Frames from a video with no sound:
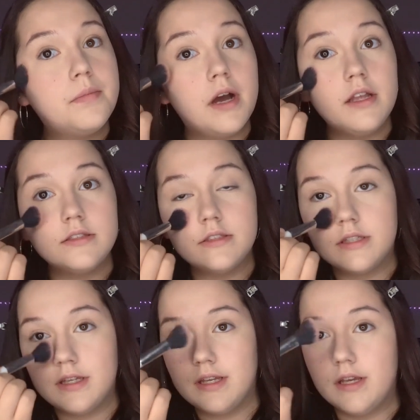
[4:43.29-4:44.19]

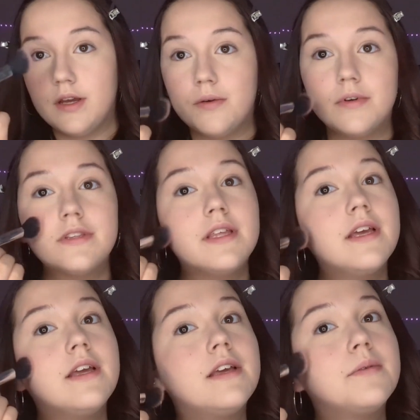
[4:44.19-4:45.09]
But one thing
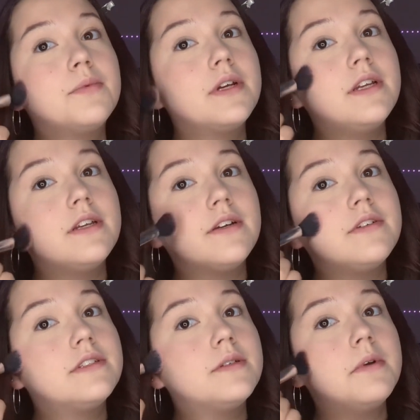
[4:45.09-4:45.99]
I am pretty
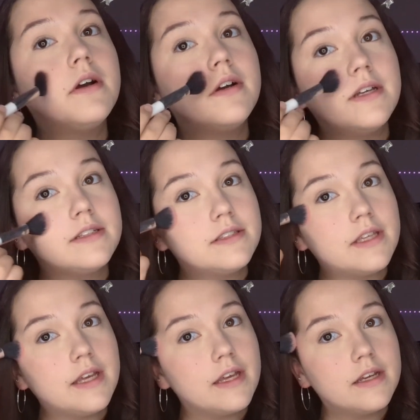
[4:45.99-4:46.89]
nervous about is
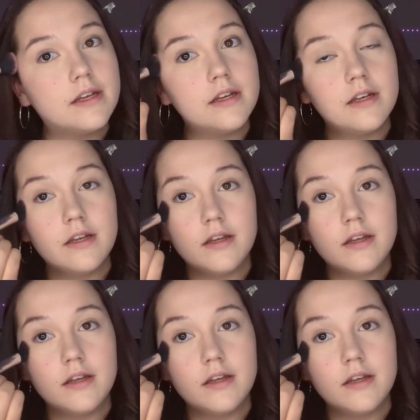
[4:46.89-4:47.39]
like